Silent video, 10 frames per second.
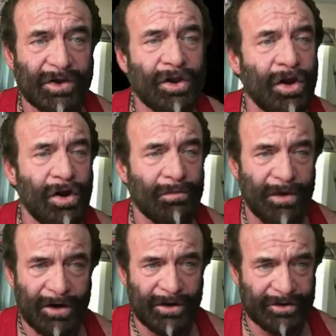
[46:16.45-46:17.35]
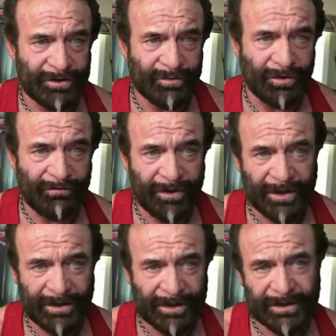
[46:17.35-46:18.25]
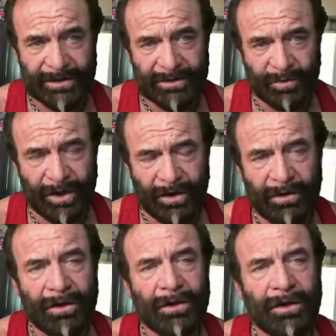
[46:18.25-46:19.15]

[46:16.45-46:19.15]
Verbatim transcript: Long marriages would fit into this as well